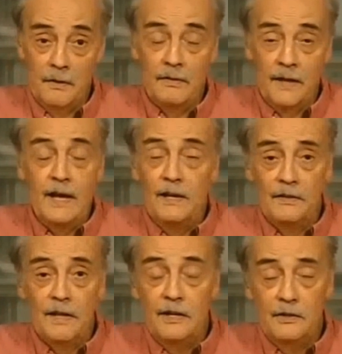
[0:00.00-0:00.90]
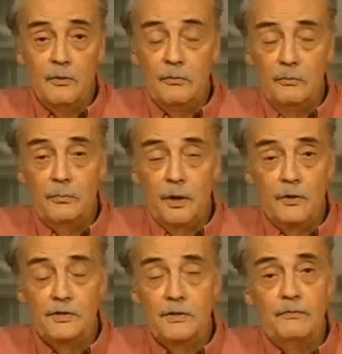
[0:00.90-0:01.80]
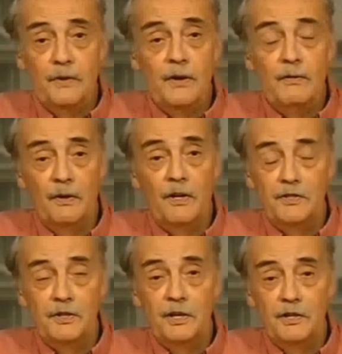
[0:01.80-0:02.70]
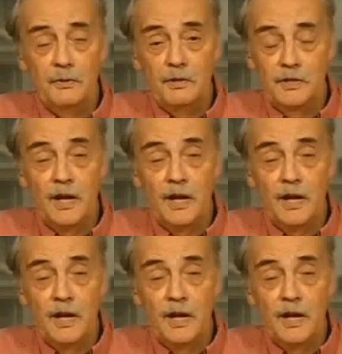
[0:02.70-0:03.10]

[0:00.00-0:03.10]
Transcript: they, they do pose some very, very serious risks.